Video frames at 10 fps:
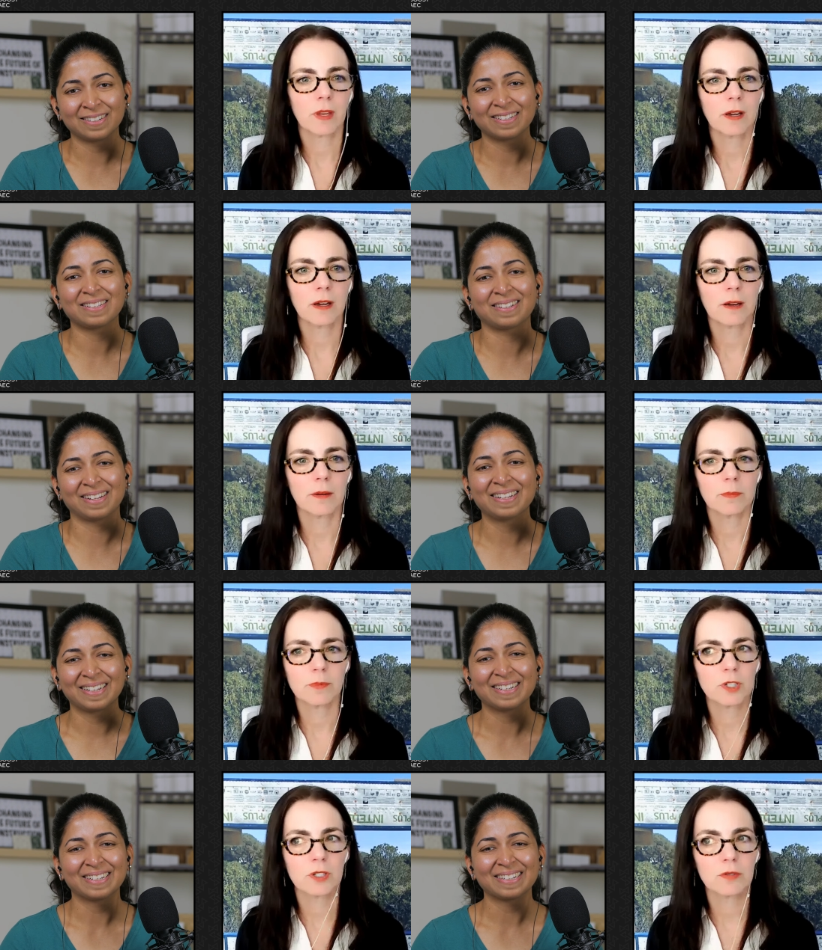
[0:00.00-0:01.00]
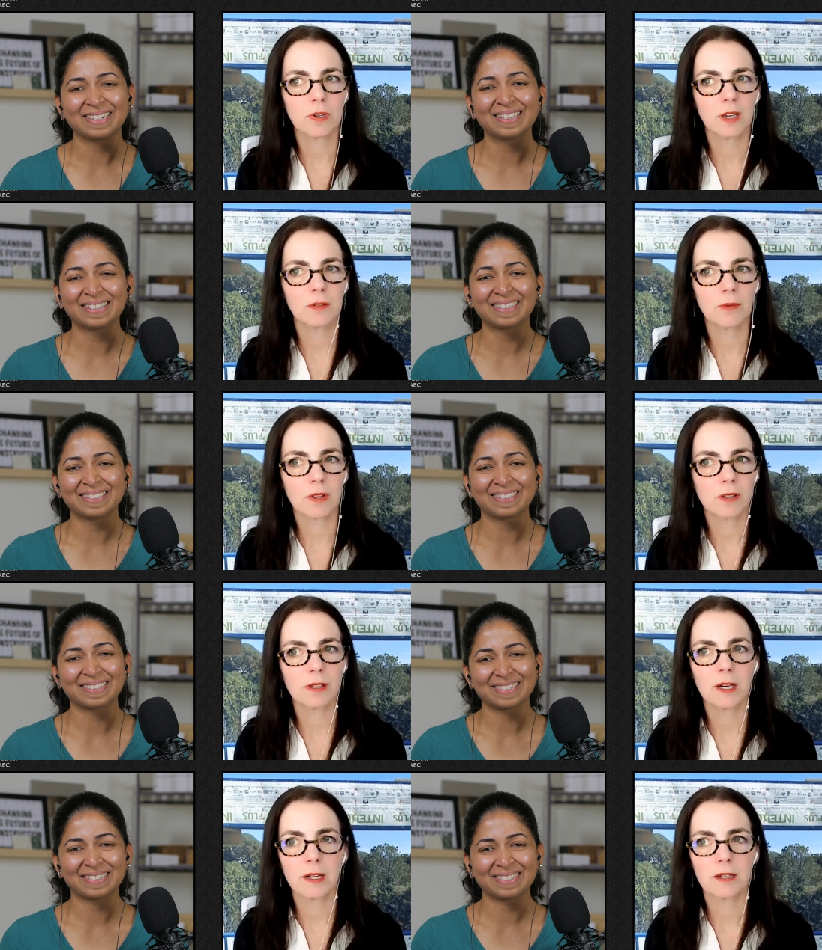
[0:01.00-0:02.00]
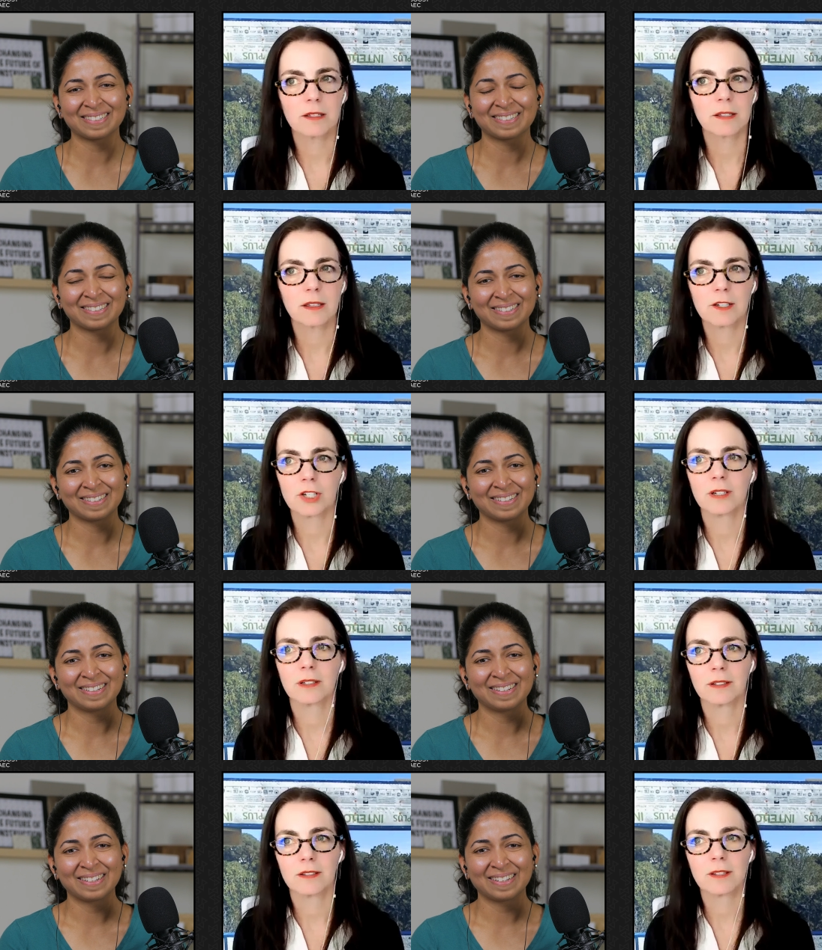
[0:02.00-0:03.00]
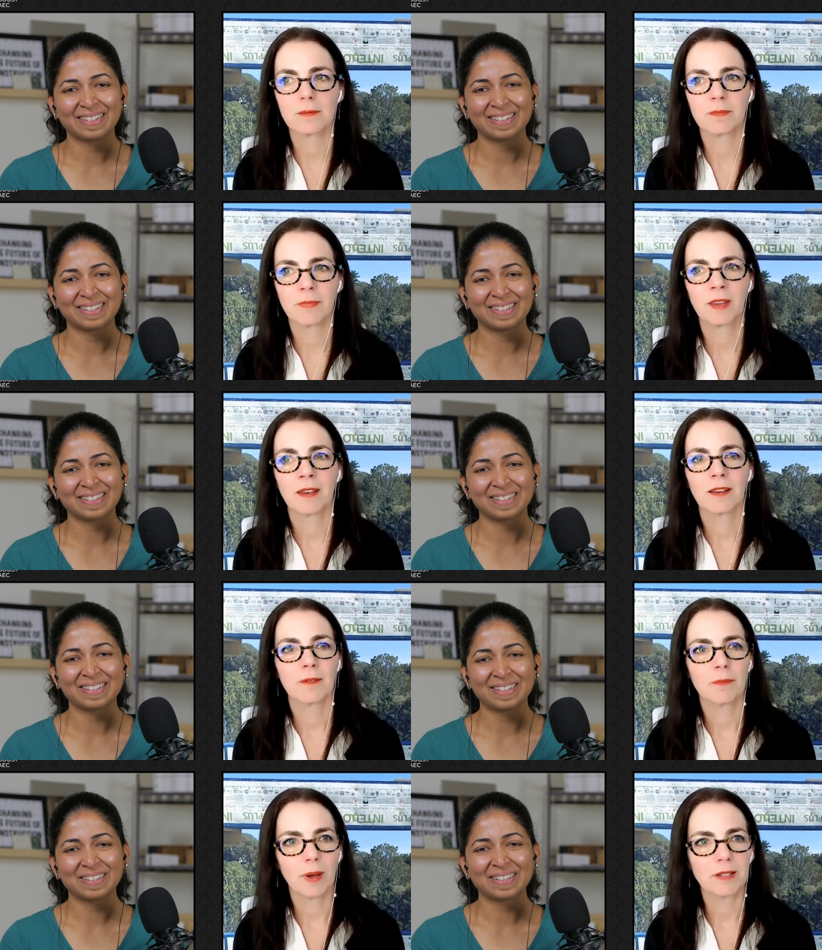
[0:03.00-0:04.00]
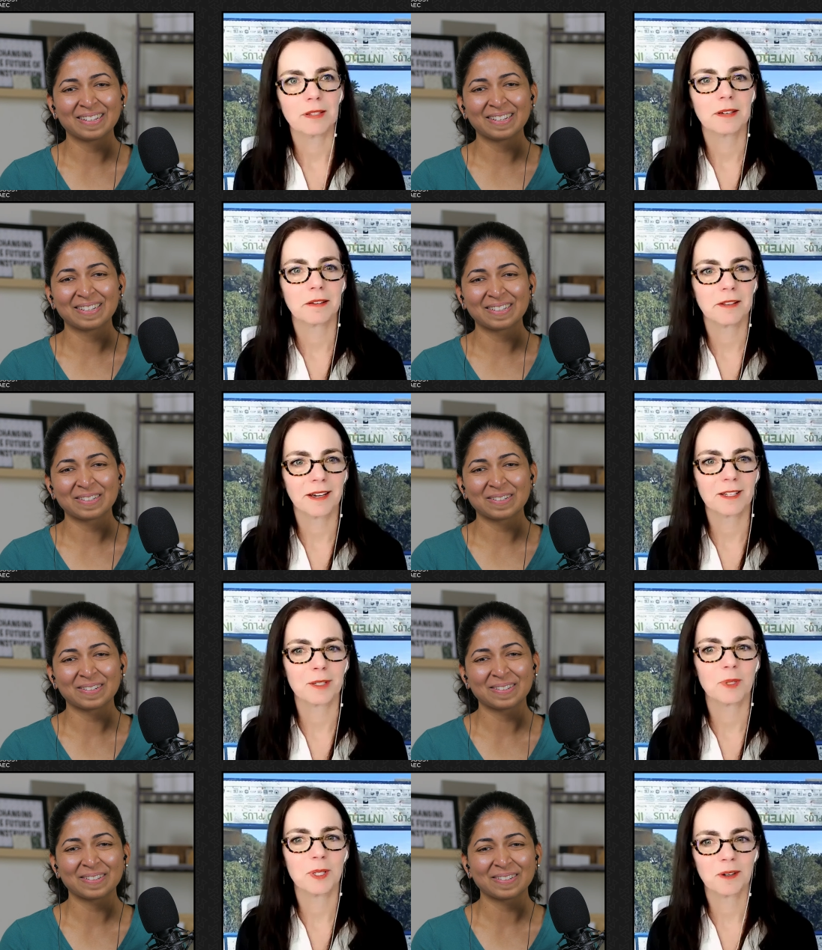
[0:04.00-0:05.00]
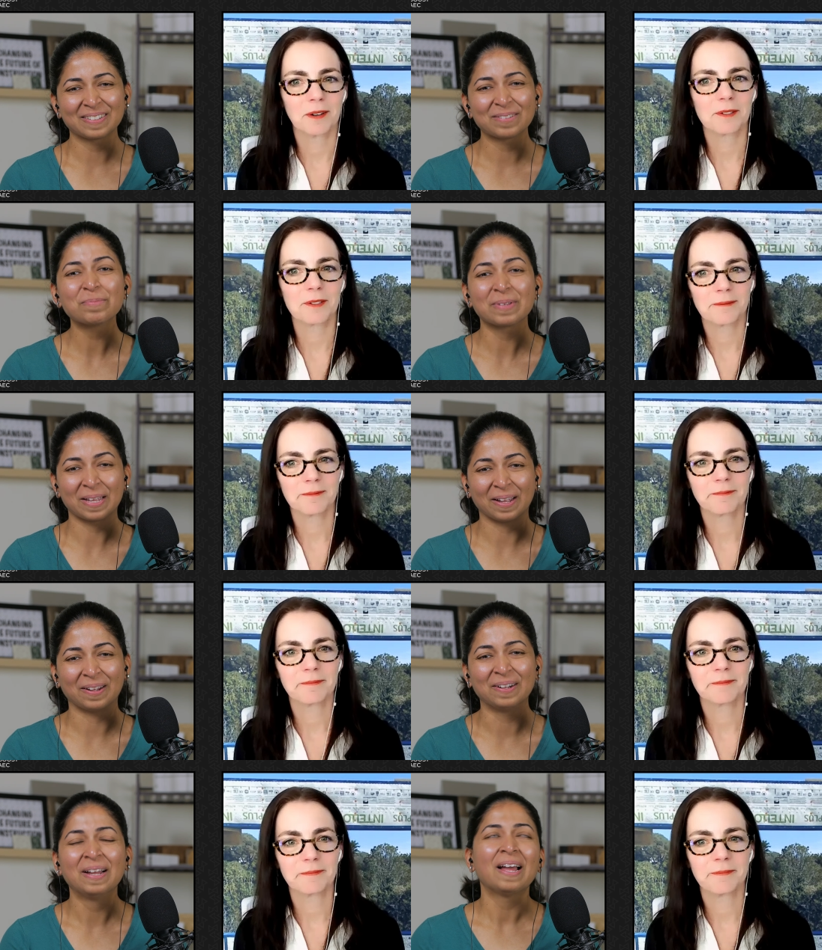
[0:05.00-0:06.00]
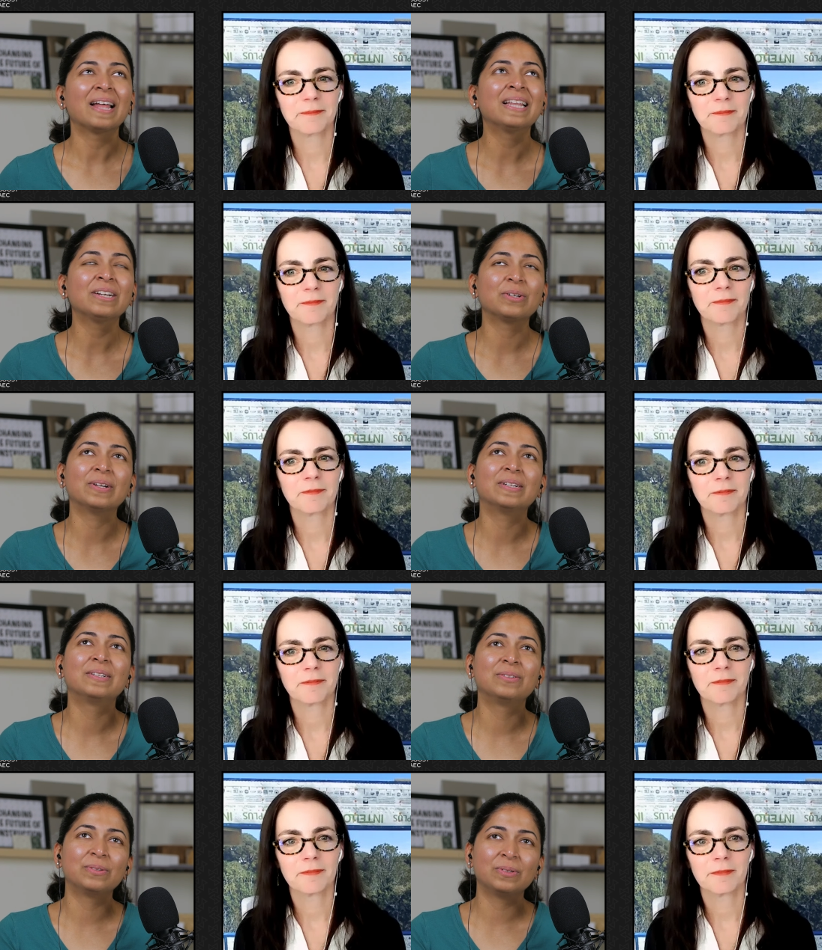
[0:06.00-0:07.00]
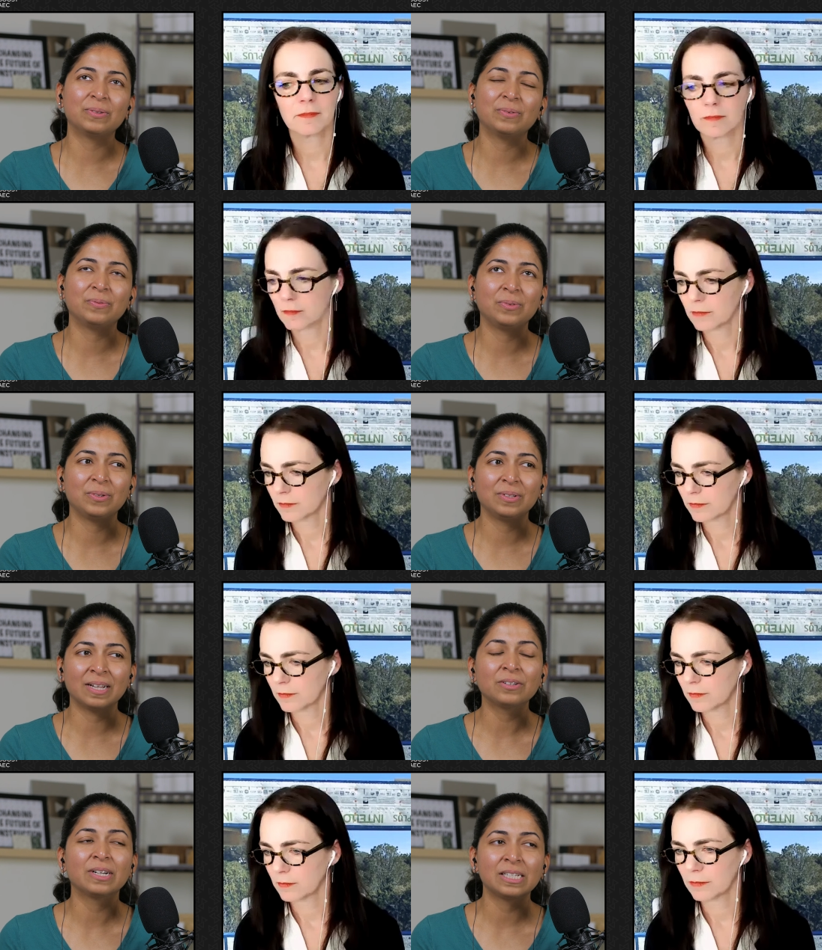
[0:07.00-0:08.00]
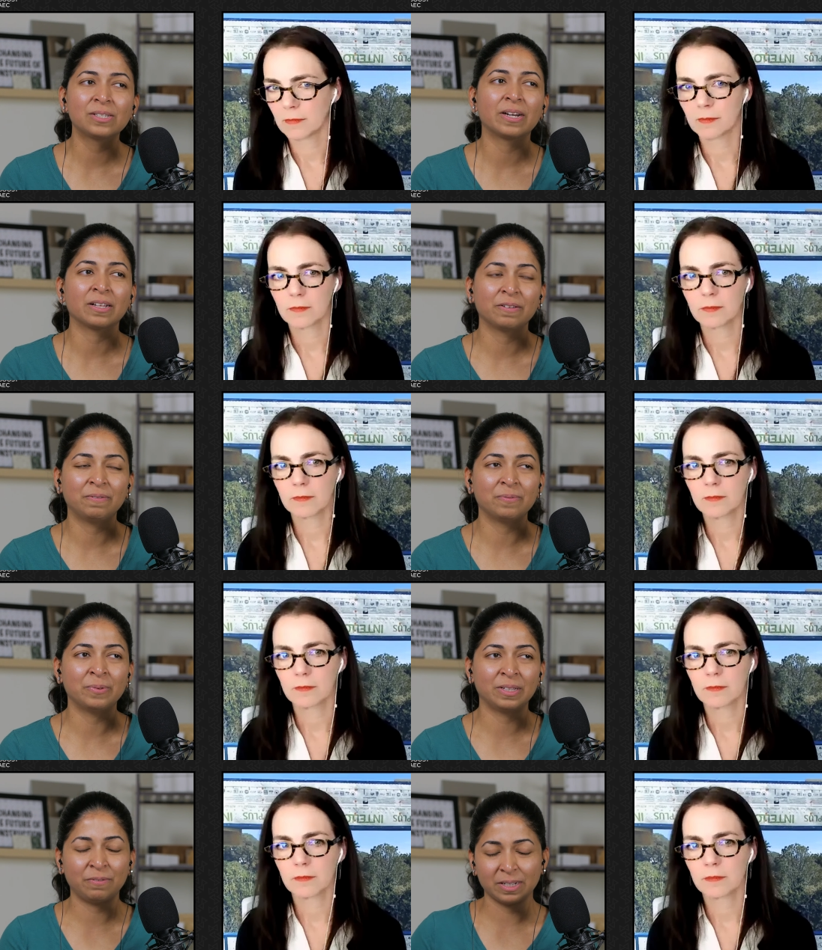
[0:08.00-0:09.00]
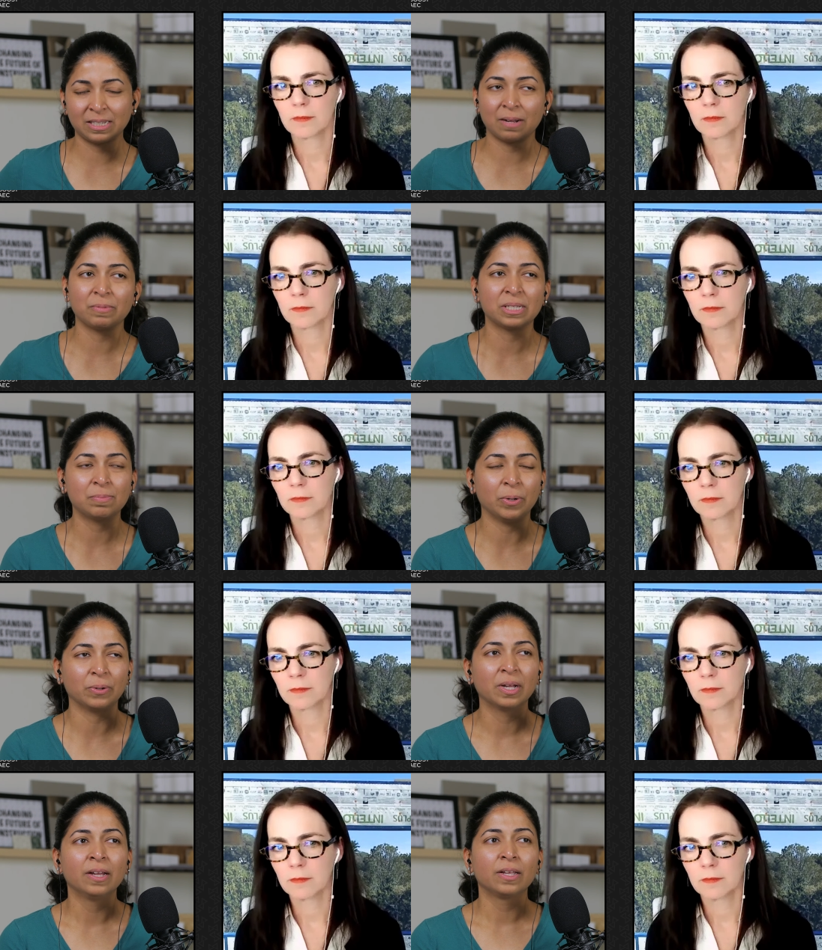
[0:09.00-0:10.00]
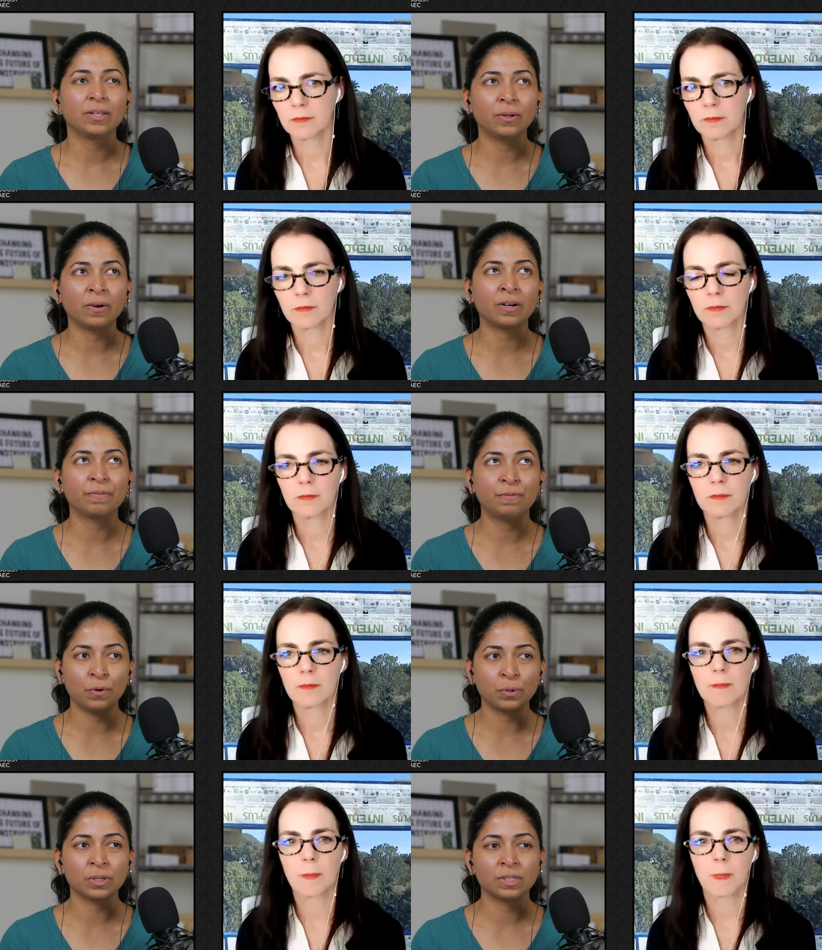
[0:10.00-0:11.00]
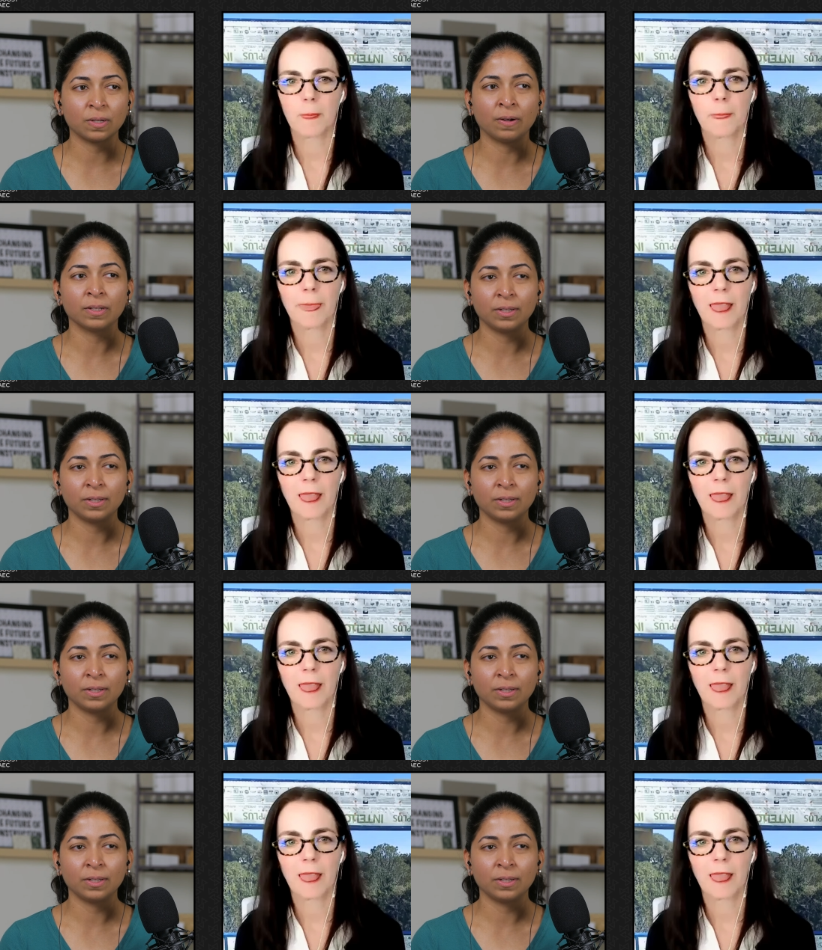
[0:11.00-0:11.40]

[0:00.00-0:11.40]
Speaker 1: Um, just doing it with a lot of insulation, some best in class materials.
Speaker 2: Yeah, and that that really stood out the, the first time we spoke. Your focus on